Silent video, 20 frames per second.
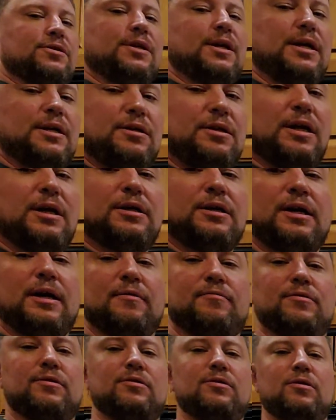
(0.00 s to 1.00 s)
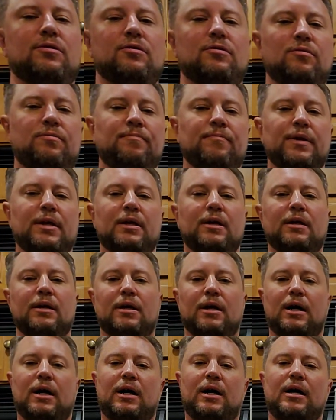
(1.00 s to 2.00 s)
thing that you have to do
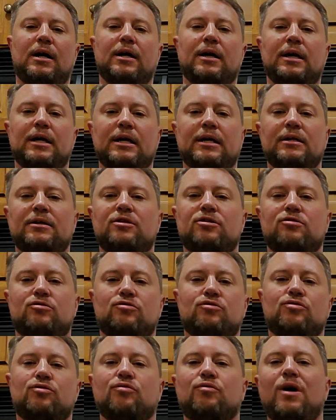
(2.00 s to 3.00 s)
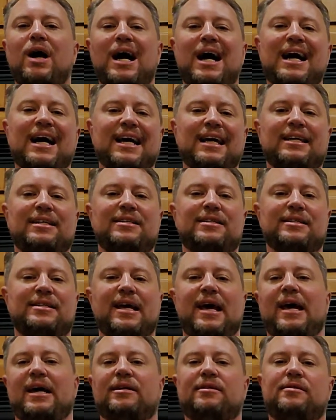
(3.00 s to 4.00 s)
is
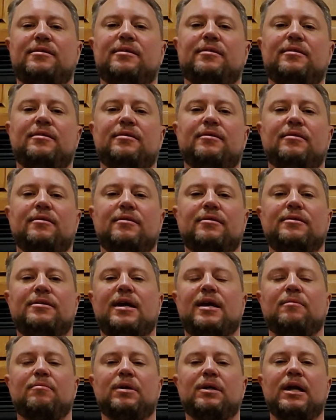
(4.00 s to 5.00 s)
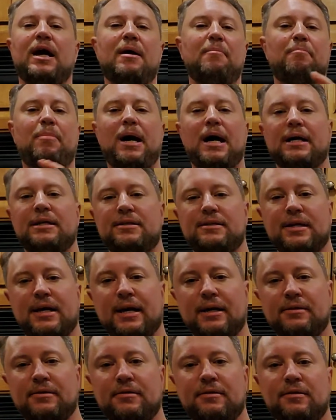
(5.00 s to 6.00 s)
trisect the segment, not
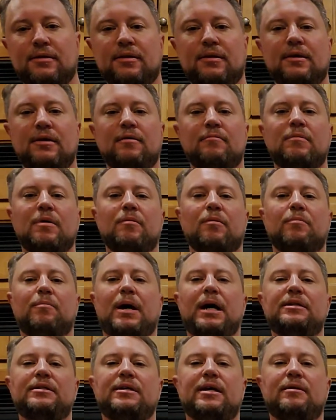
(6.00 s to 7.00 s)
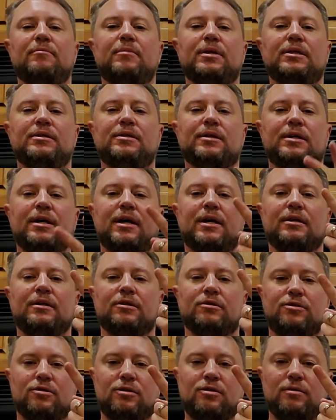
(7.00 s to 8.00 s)
bisect. Remember, bisect means to cut into
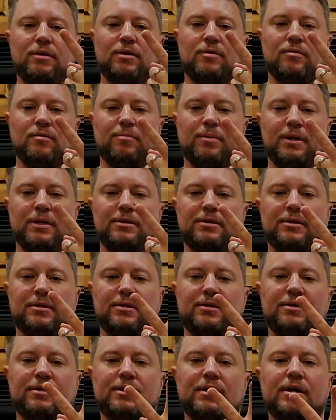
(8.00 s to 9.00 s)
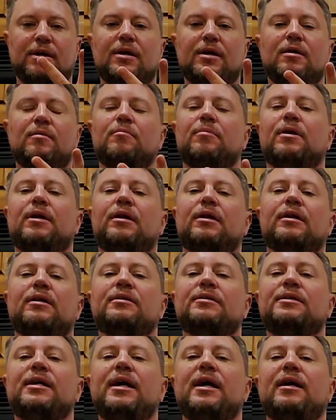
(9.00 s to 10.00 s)
two equal pieces, but
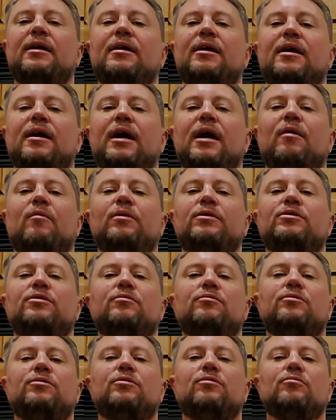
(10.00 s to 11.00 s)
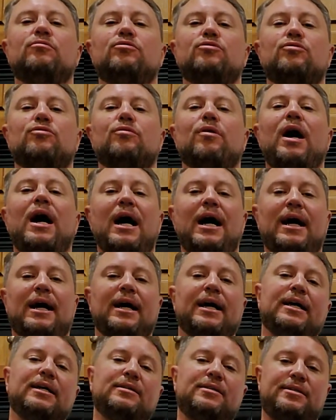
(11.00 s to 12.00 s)
instead, I want you to
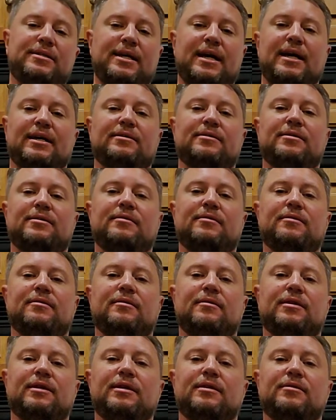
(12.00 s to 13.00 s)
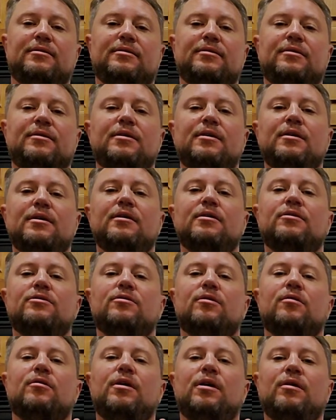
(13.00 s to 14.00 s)
trisect this.
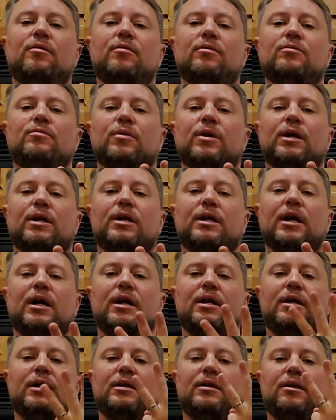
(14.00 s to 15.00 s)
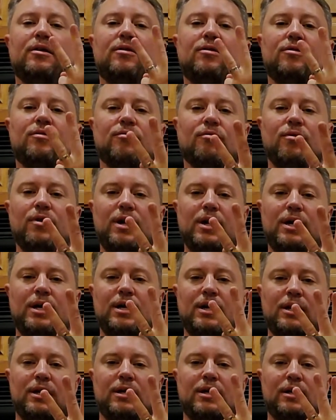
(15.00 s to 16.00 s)
So in other words, we're going to cut it into
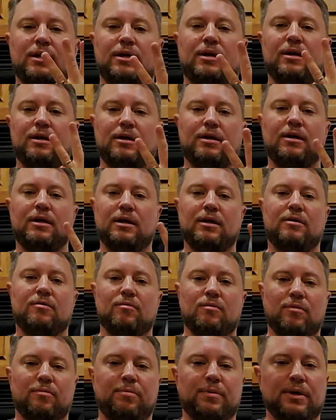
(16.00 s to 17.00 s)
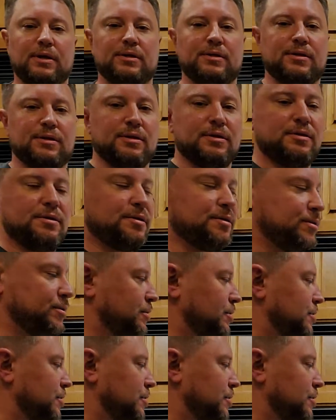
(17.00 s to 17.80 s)
three equal pieces.